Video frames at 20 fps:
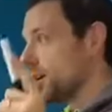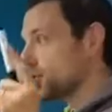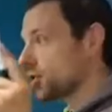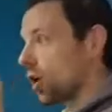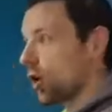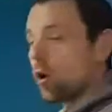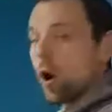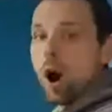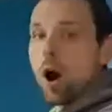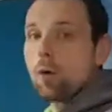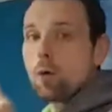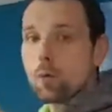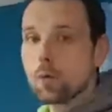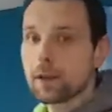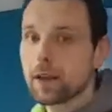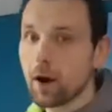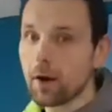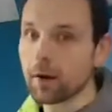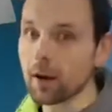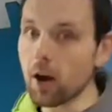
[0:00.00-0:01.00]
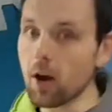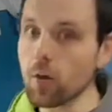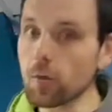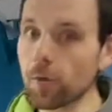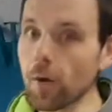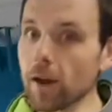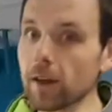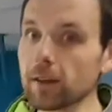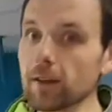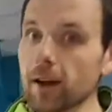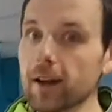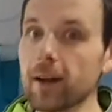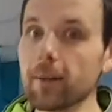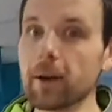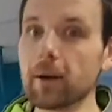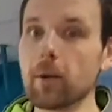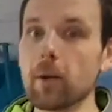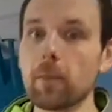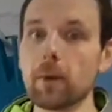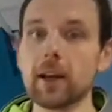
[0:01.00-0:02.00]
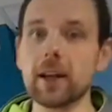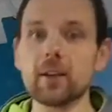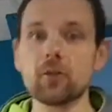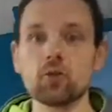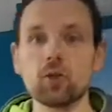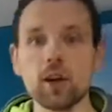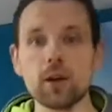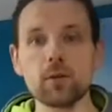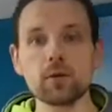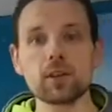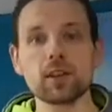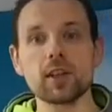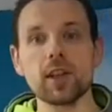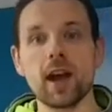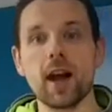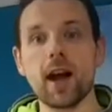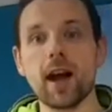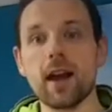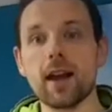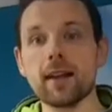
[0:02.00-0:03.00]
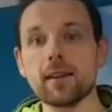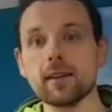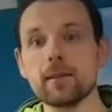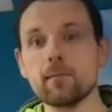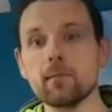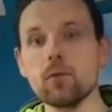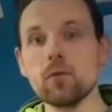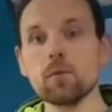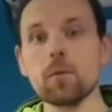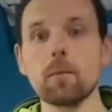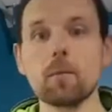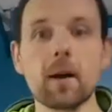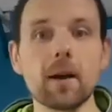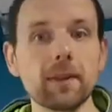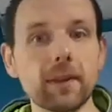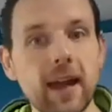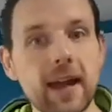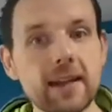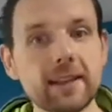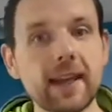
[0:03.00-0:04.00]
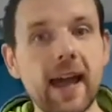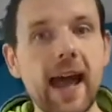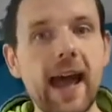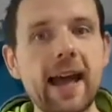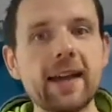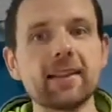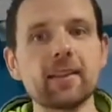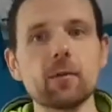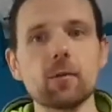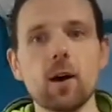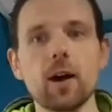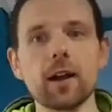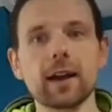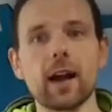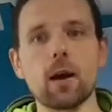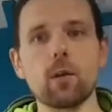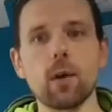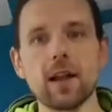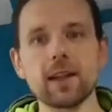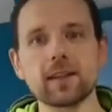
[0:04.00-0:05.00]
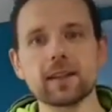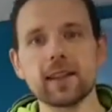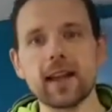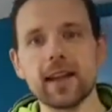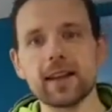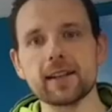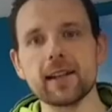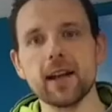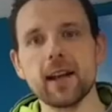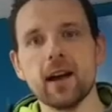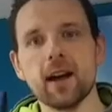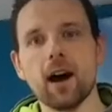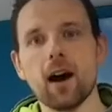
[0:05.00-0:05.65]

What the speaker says: So I will be going over dynamic mobility drills in the Movement Mondays and the Workout Wednesdays.